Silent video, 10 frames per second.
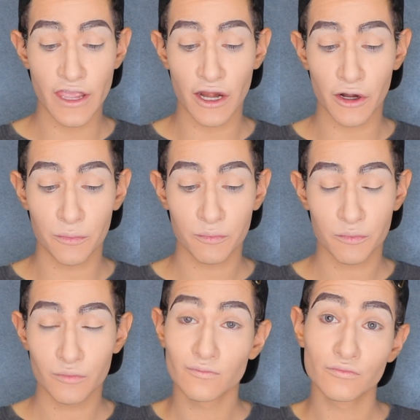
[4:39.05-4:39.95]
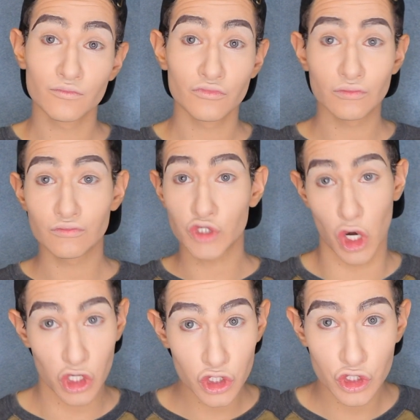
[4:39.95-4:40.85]
They're
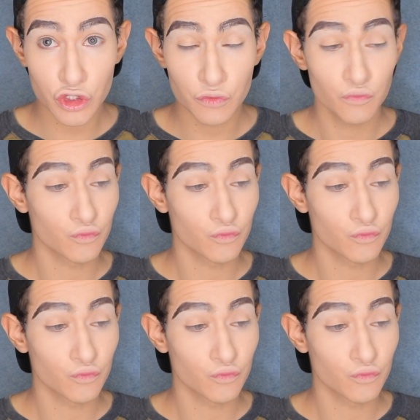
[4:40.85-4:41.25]
dark.